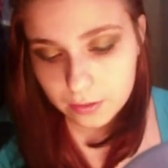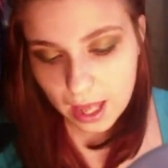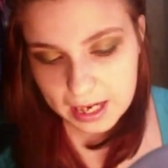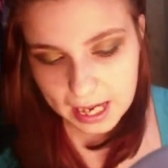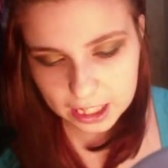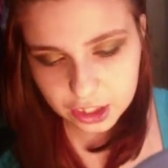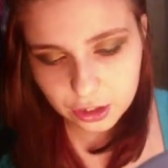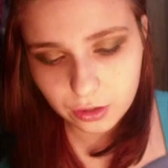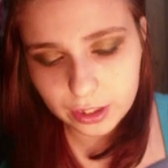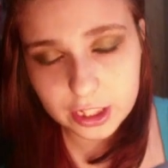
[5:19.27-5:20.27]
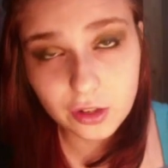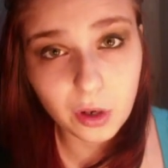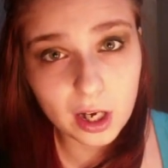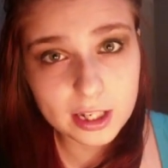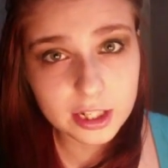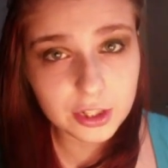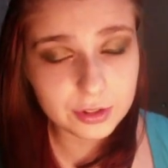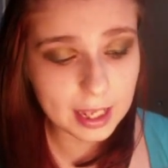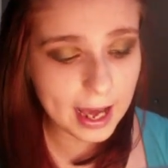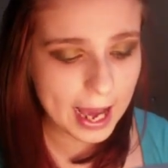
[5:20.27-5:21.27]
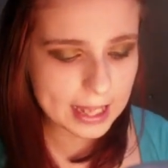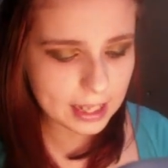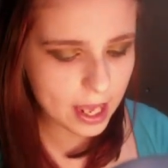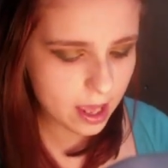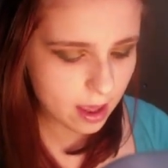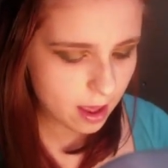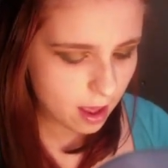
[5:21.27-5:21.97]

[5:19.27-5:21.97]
Then next you're going to want to use a highlight.